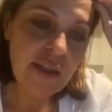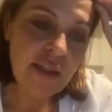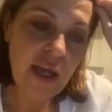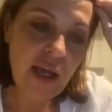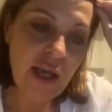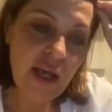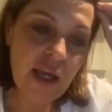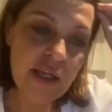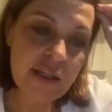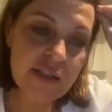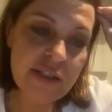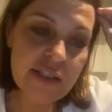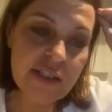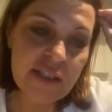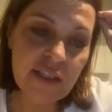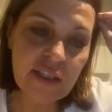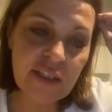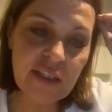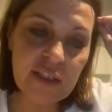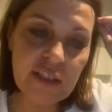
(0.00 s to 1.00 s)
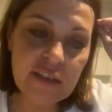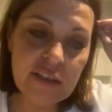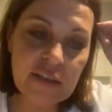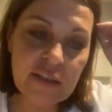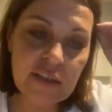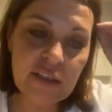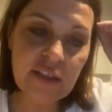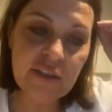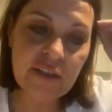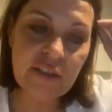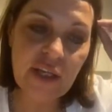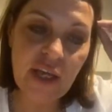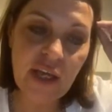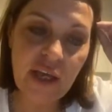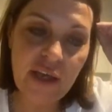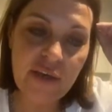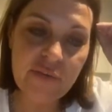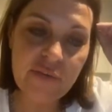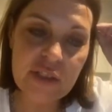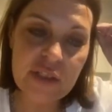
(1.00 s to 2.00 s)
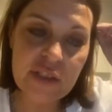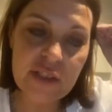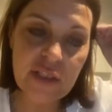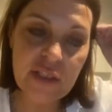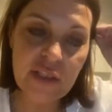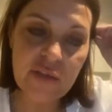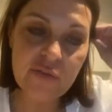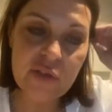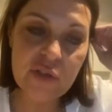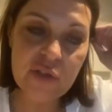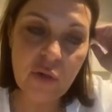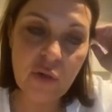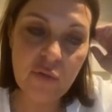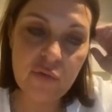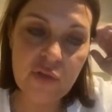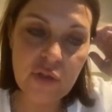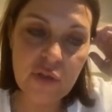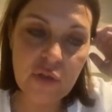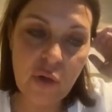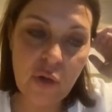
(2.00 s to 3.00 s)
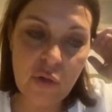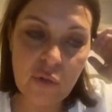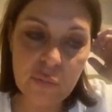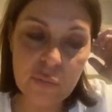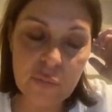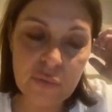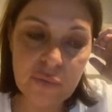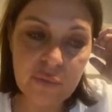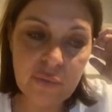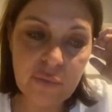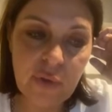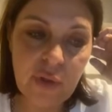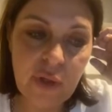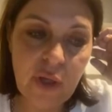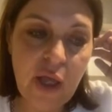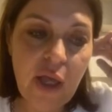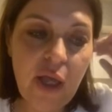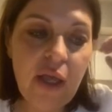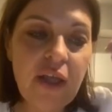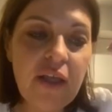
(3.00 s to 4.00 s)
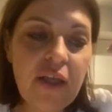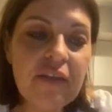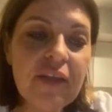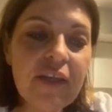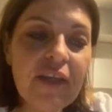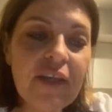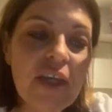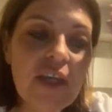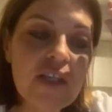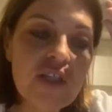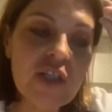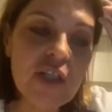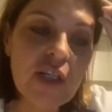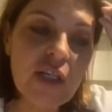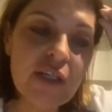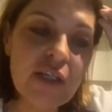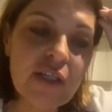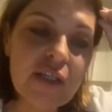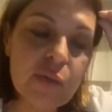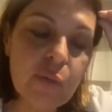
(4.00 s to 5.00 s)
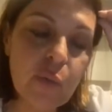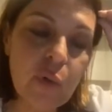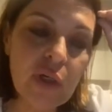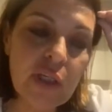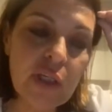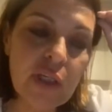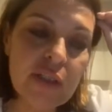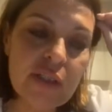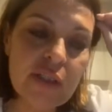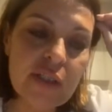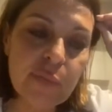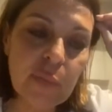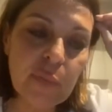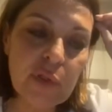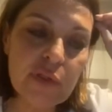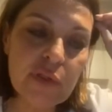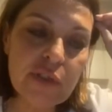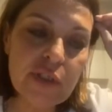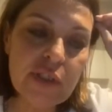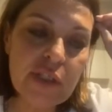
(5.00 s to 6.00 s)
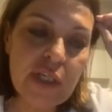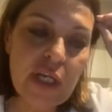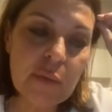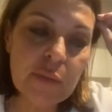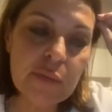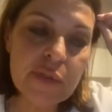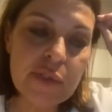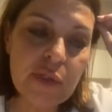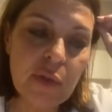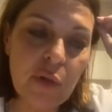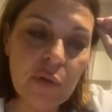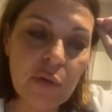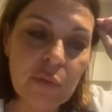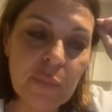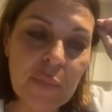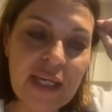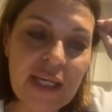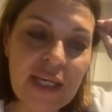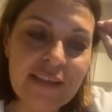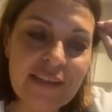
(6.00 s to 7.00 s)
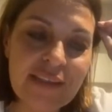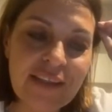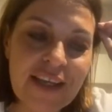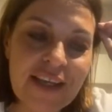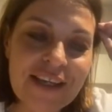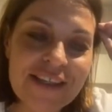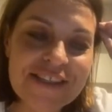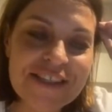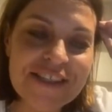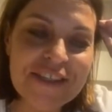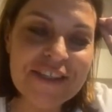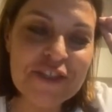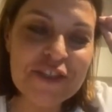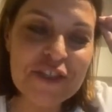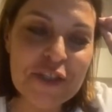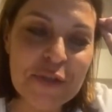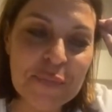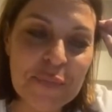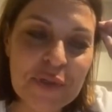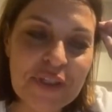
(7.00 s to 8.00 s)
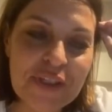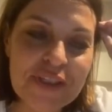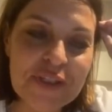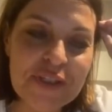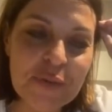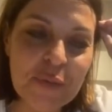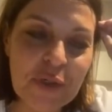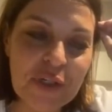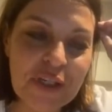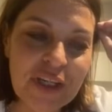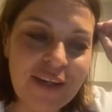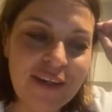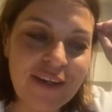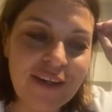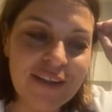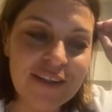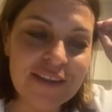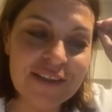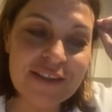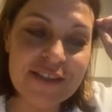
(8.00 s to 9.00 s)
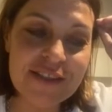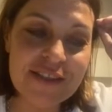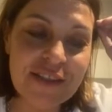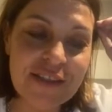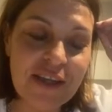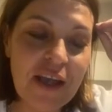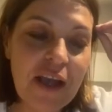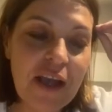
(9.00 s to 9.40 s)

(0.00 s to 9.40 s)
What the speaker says: their hands hidden in the heavy sleeves of the robe. The geisha is walking small steps on bent legs in Japanese watercolors.